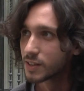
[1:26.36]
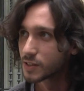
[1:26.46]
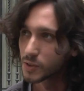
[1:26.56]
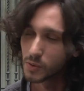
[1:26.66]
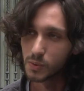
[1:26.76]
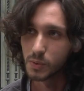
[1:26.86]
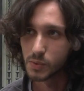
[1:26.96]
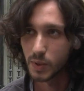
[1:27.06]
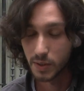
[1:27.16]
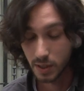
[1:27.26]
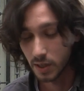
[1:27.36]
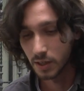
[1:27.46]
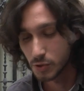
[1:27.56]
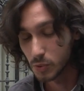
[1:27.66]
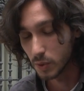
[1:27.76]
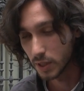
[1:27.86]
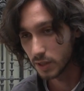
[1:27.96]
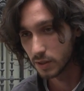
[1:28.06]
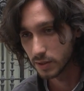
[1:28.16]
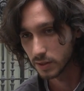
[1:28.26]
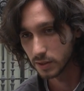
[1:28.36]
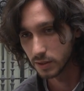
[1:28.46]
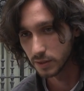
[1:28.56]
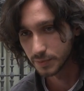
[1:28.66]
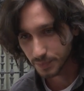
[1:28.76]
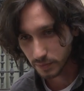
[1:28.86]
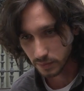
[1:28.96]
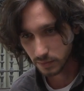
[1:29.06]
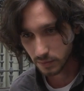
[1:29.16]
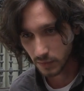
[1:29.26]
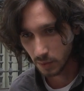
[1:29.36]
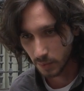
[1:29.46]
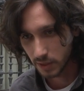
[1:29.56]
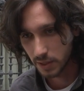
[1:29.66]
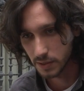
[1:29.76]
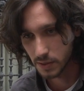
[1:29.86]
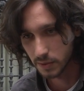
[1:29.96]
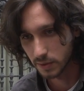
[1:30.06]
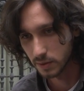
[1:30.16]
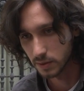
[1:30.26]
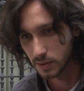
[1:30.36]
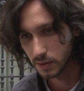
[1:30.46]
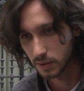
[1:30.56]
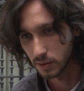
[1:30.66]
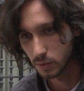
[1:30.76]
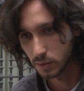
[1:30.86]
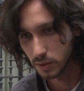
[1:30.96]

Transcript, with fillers: So it's very unusual way, um, but it has certain certain look.